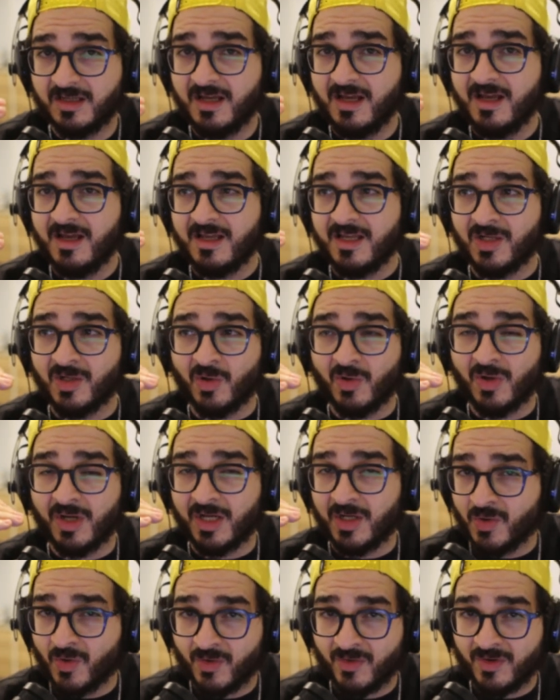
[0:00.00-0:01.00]
you know,
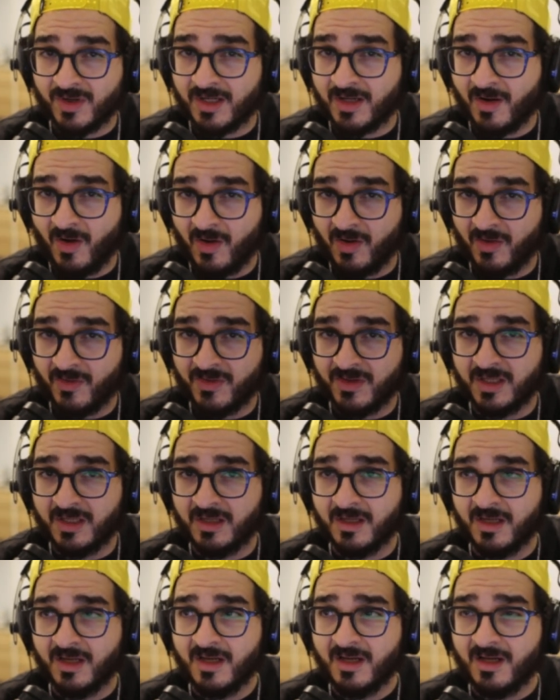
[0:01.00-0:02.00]
ignoring all the
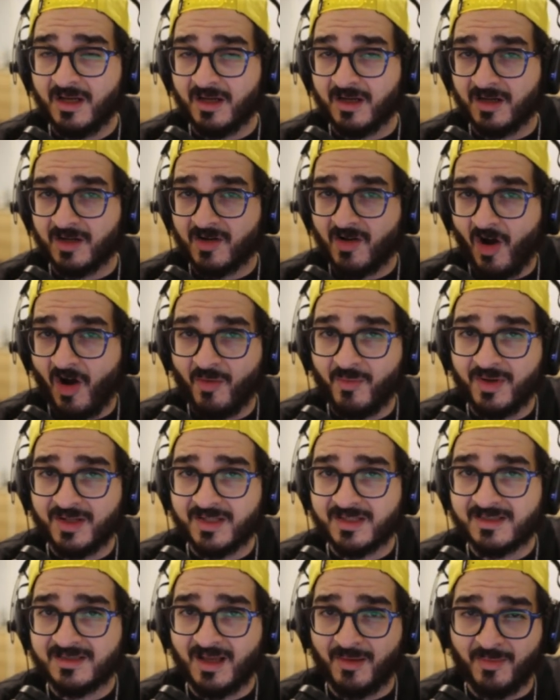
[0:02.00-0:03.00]
uh, comments
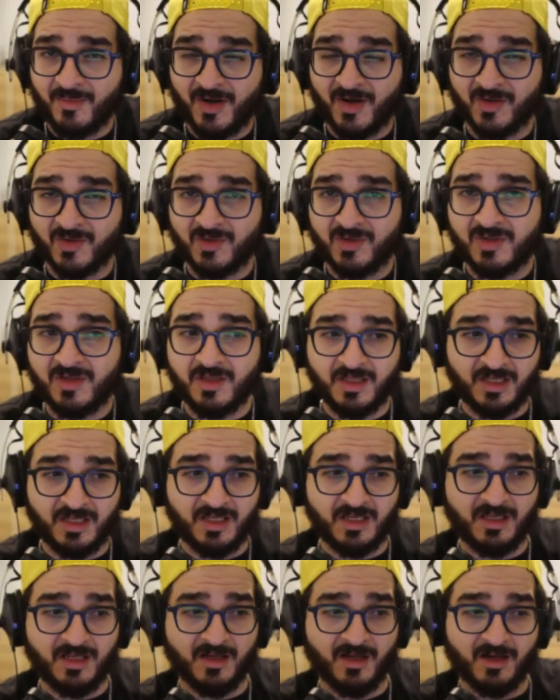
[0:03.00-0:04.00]
about the
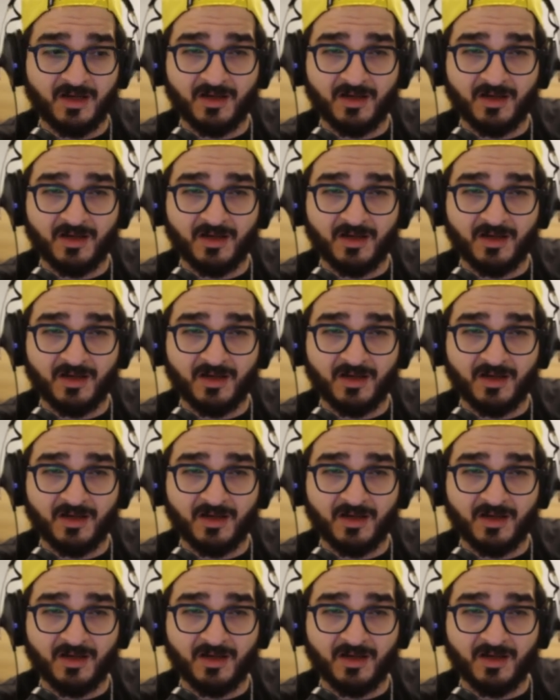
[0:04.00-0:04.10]
uh,